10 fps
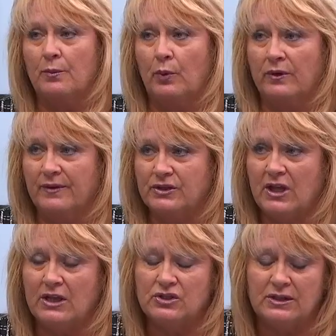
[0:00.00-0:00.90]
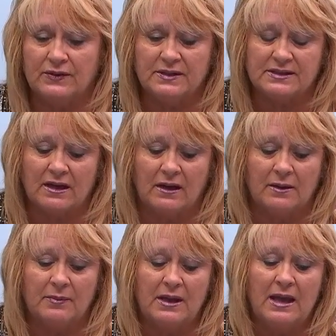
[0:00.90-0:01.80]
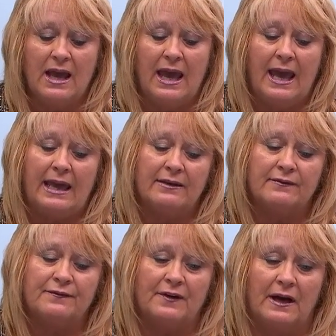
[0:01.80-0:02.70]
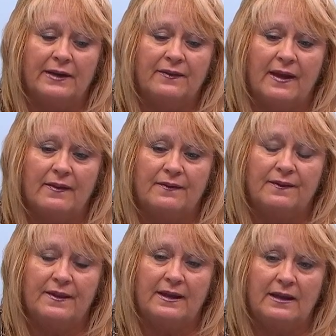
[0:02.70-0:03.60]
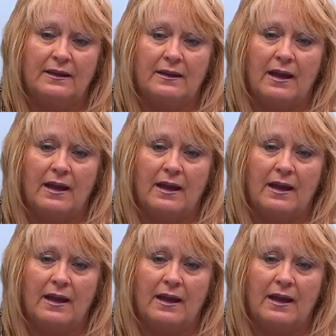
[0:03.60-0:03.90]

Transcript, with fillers: Board of Education at this time, and find that the